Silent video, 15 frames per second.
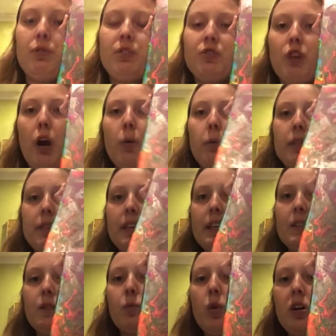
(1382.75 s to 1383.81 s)
start with
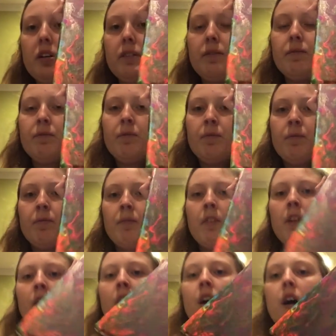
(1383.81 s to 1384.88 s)
this one.
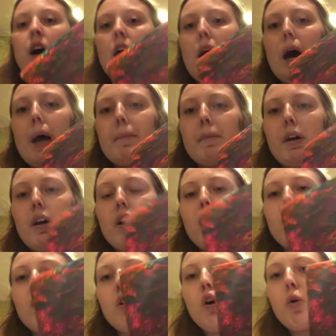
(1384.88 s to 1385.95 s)
I'm
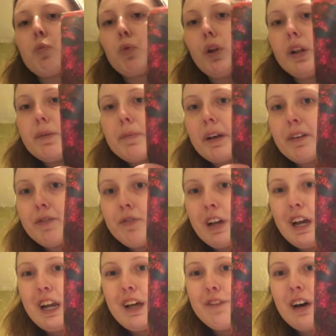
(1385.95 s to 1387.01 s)
a really big
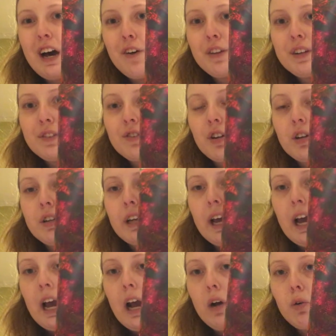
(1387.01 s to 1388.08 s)
fan of how these turned
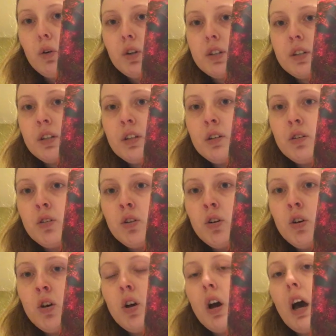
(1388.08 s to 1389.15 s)
out.
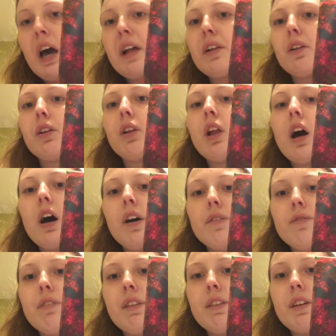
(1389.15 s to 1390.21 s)
I
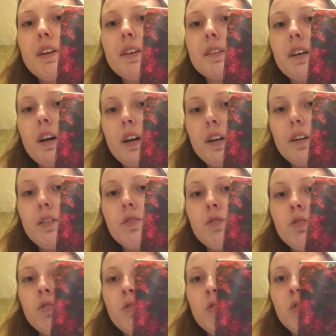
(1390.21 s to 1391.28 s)
love the design.
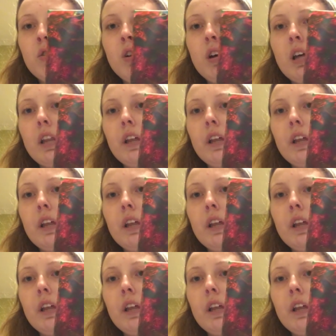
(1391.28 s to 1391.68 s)
I